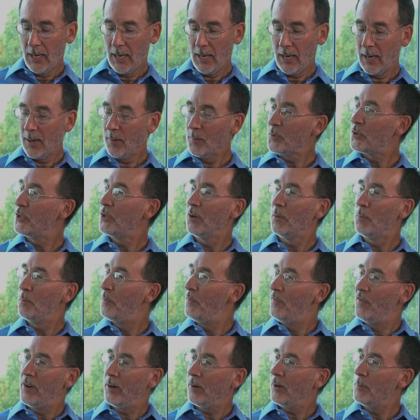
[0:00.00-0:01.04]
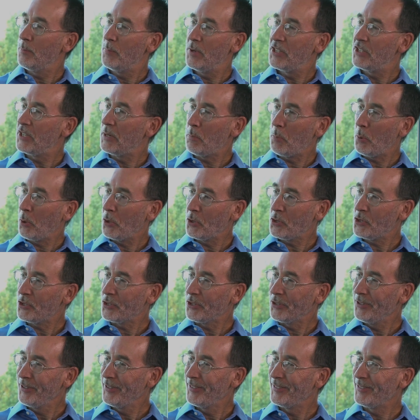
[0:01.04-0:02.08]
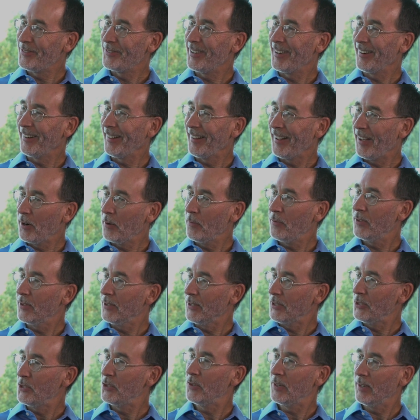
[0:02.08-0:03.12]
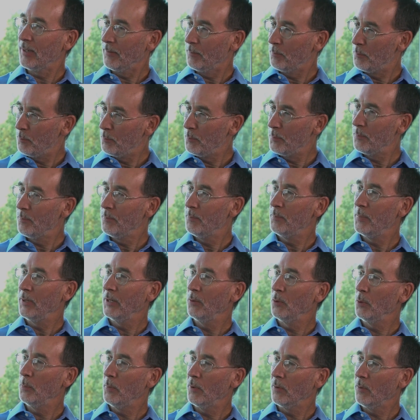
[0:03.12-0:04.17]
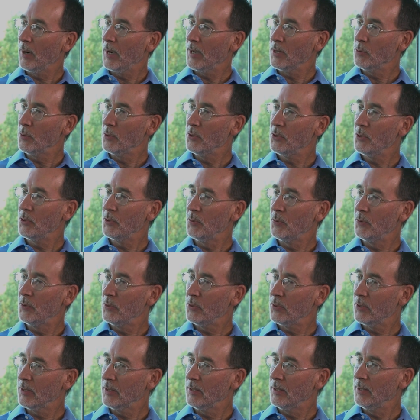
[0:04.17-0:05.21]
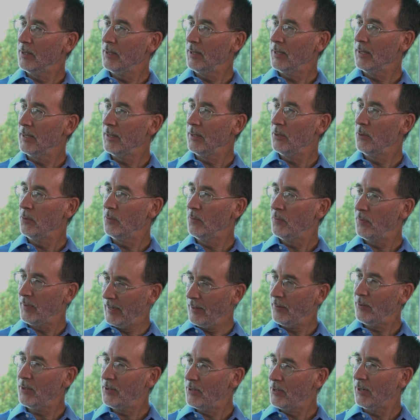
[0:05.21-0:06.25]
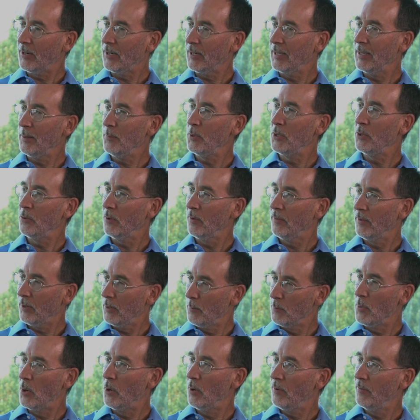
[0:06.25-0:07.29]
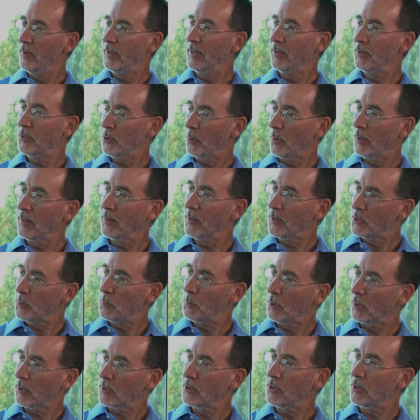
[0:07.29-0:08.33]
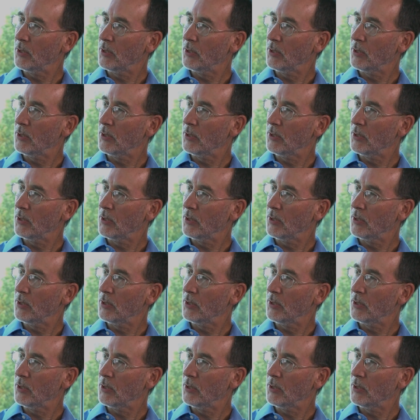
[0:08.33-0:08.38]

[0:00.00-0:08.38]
So you're a very busy person. You've got a lot of things. You've got a big group of graduate students, and you found the time, and you were very motivated to write this book.